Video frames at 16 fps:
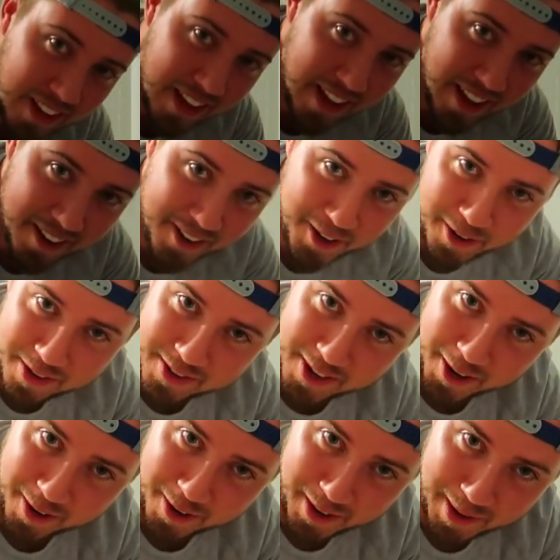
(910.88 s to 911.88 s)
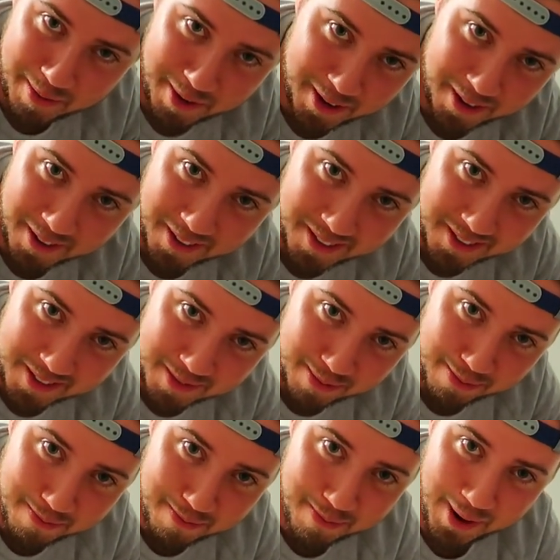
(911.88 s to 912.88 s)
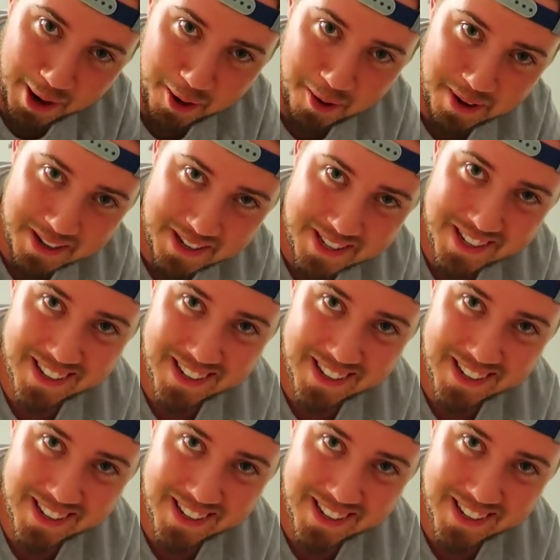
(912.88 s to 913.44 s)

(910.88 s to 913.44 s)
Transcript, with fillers: Yeah, I had to go to the soccer game. Oh, soccer priorities.